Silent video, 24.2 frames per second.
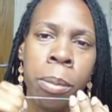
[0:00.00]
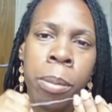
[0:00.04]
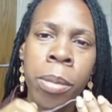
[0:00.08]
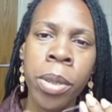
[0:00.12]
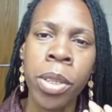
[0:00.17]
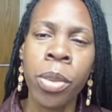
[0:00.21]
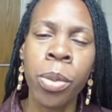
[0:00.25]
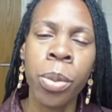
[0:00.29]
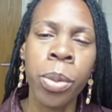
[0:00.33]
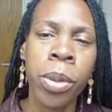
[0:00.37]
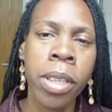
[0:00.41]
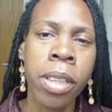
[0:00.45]

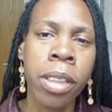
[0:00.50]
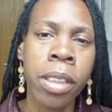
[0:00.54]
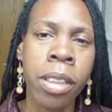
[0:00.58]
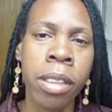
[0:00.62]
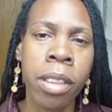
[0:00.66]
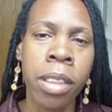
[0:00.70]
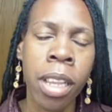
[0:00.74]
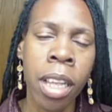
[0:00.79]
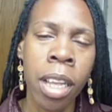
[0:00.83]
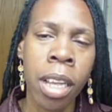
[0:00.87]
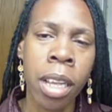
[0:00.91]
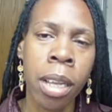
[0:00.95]

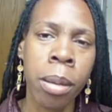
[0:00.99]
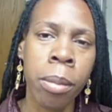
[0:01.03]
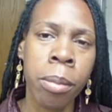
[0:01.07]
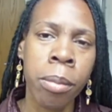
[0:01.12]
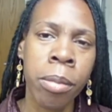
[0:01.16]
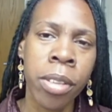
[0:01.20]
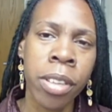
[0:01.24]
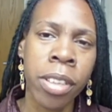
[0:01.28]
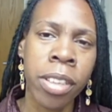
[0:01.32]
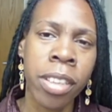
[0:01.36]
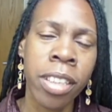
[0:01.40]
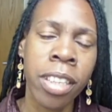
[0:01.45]
between
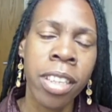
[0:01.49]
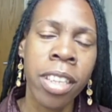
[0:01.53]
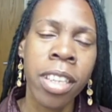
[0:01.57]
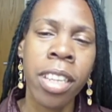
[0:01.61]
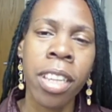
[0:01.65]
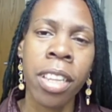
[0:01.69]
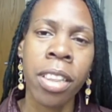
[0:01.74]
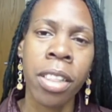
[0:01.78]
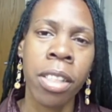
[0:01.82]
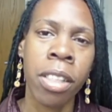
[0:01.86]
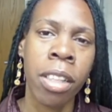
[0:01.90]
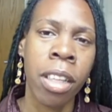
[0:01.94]
the
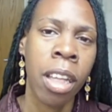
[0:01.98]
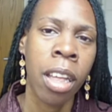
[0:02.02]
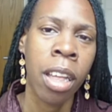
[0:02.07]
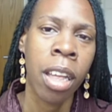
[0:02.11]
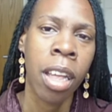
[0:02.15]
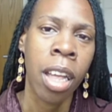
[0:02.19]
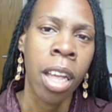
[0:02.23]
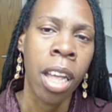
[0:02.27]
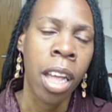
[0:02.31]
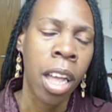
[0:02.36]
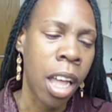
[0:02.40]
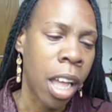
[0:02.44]
teeth,
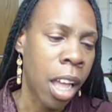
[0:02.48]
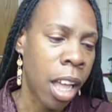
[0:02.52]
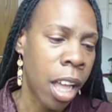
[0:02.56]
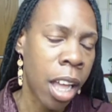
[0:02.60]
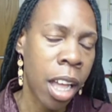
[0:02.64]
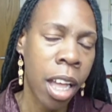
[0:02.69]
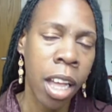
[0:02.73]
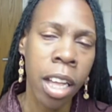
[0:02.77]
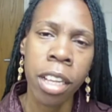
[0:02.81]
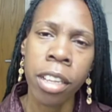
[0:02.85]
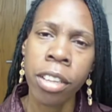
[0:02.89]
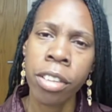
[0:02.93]

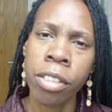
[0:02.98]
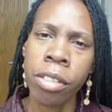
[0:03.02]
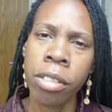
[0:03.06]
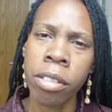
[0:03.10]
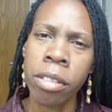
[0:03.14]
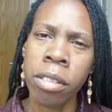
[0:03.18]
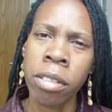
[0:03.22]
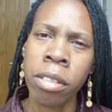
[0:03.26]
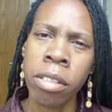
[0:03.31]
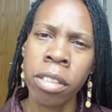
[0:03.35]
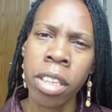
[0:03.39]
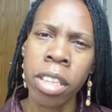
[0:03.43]

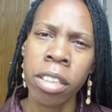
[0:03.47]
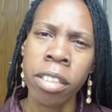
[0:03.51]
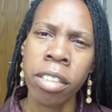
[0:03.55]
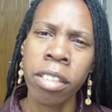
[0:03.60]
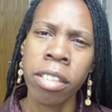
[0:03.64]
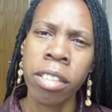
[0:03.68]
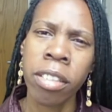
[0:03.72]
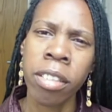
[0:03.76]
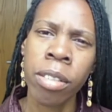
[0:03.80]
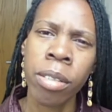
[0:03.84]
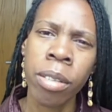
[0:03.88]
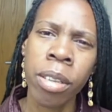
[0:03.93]
and
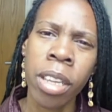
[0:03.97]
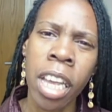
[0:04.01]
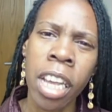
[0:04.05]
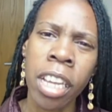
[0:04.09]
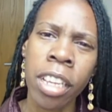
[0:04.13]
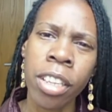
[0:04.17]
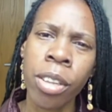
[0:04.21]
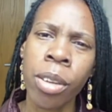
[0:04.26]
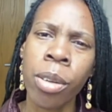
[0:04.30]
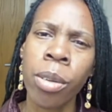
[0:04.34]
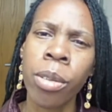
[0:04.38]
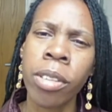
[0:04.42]
just to
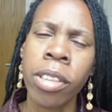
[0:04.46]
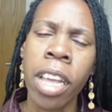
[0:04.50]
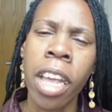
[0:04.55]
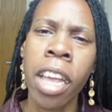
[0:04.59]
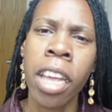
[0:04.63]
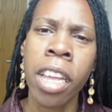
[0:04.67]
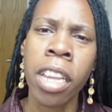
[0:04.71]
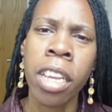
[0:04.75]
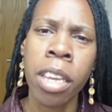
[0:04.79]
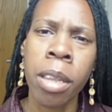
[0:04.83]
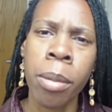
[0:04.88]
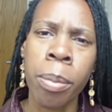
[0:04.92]
get out
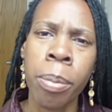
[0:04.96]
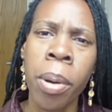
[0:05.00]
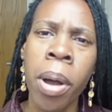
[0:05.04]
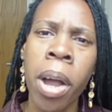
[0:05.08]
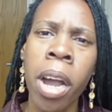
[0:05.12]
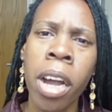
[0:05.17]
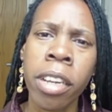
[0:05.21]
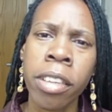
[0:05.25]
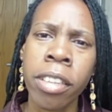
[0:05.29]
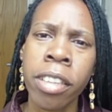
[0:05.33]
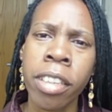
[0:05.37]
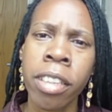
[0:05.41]
any
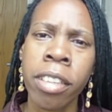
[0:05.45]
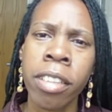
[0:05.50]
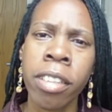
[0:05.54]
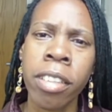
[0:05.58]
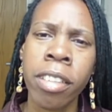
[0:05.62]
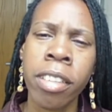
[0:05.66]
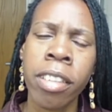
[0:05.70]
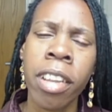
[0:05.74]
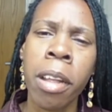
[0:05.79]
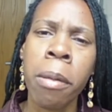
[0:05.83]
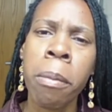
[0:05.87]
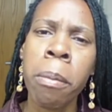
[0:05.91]

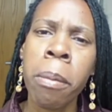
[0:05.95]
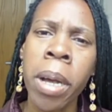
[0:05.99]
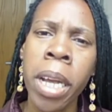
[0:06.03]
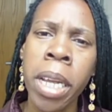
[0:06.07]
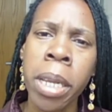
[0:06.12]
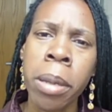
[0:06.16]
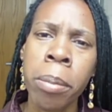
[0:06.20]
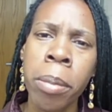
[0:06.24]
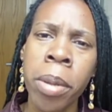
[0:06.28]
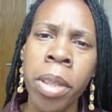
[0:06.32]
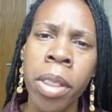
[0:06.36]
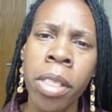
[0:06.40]
particles that
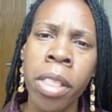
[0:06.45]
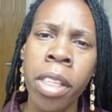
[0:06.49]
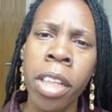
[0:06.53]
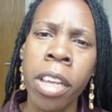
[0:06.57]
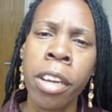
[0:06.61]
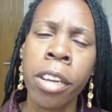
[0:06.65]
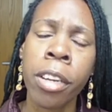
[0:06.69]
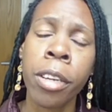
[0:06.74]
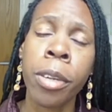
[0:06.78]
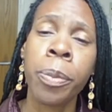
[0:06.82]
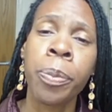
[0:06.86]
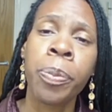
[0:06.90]
might be
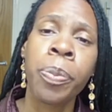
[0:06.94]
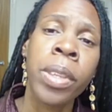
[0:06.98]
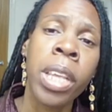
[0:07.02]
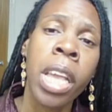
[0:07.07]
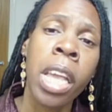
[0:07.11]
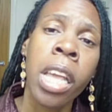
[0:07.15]
there.